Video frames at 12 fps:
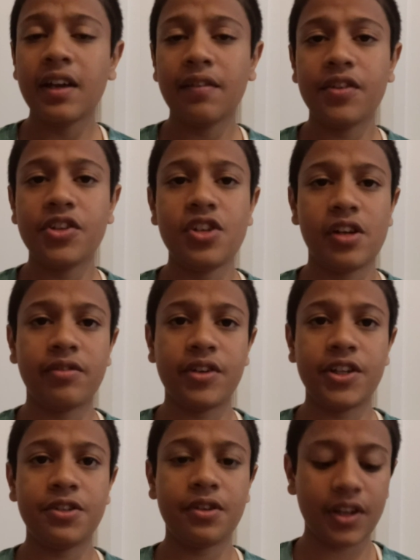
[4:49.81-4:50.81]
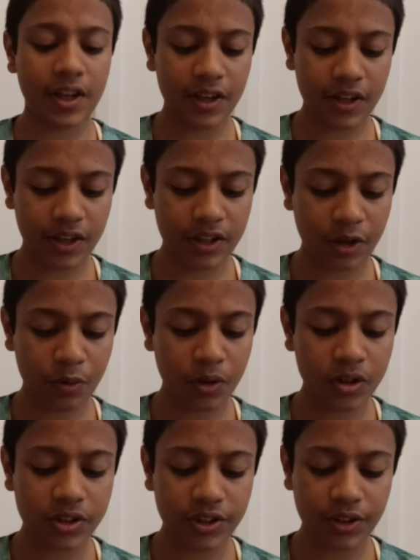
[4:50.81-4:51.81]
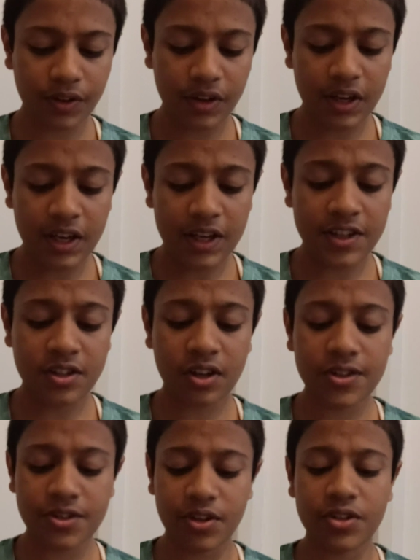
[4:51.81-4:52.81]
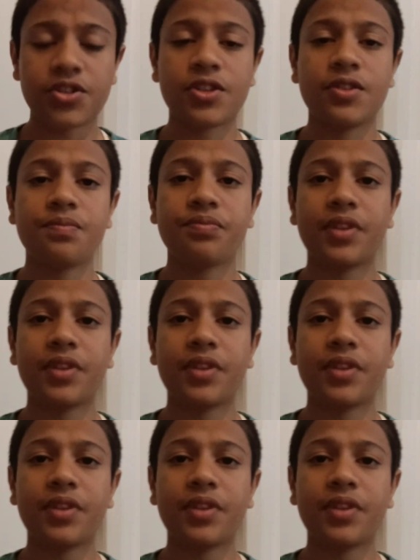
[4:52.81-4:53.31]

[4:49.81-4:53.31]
we generate today in our world is unstructured